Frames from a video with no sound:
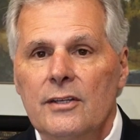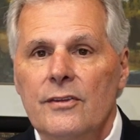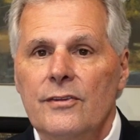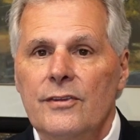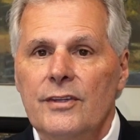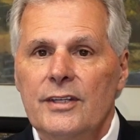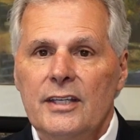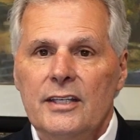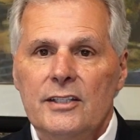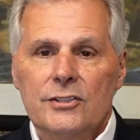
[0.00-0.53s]

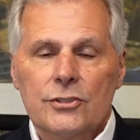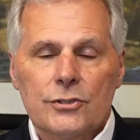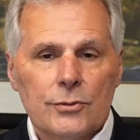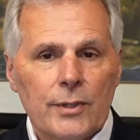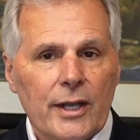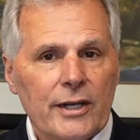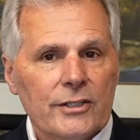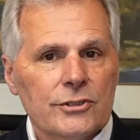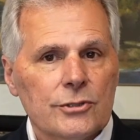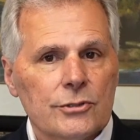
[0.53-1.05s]
the
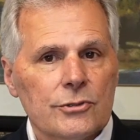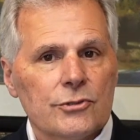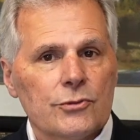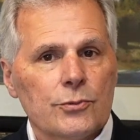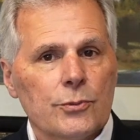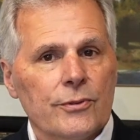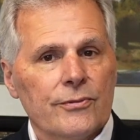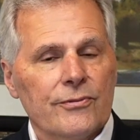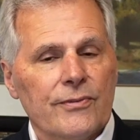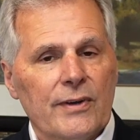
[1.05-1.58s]

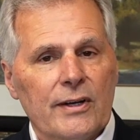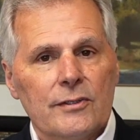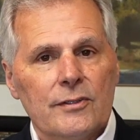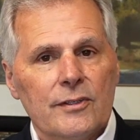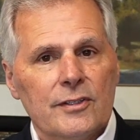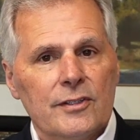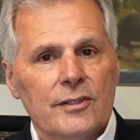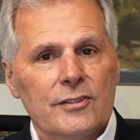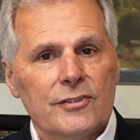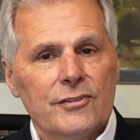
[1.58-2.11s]
structures were
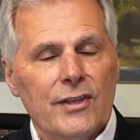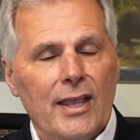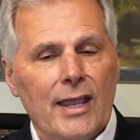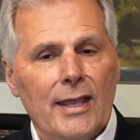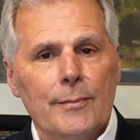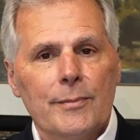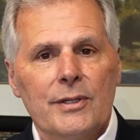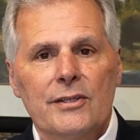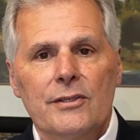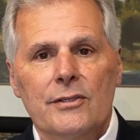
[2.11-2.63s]
fairly the
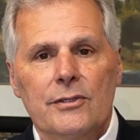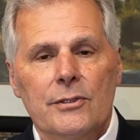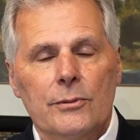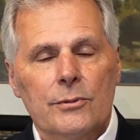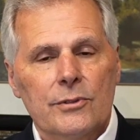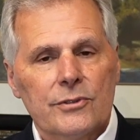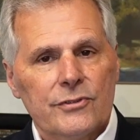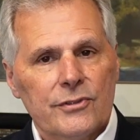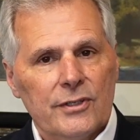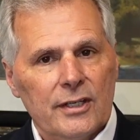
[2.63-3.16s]
same in that there
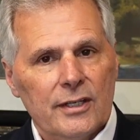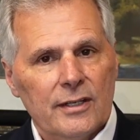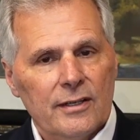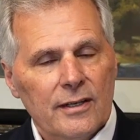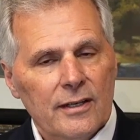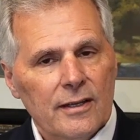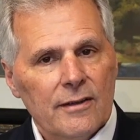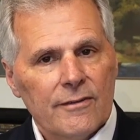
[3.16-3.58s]
was a